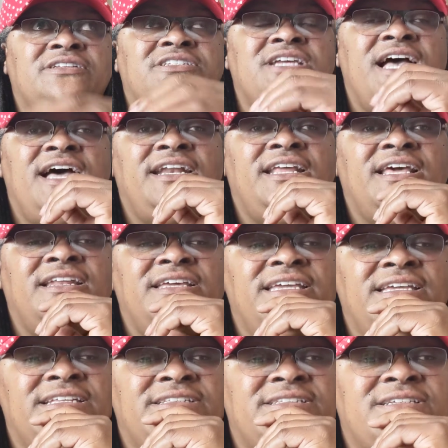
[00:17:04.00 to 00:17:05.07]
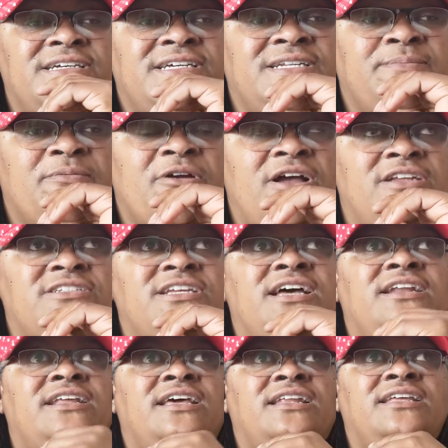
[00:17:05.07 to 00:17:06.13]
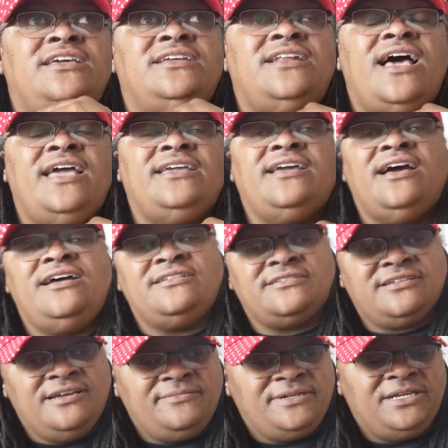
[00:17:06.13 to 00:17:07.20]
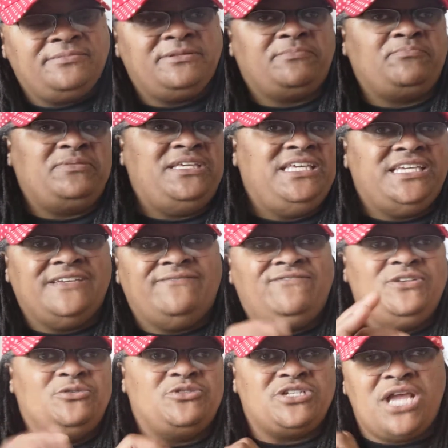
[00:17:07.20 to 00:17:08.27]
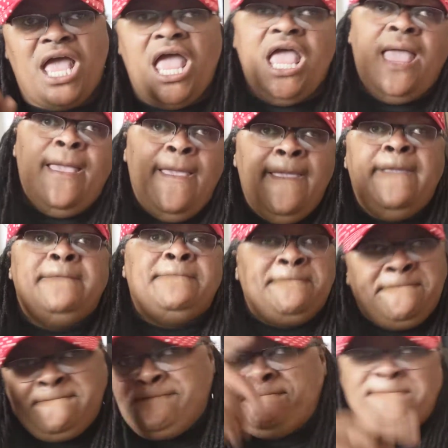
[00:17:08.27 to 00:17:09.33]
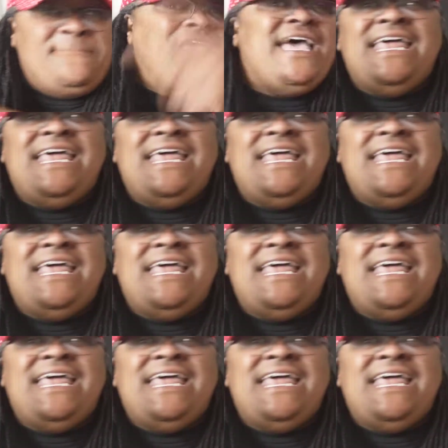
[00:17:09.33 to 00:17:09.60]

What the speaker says: the John Elliott's, LeBron John Elliott icons coming up, the pink and fuchsia. But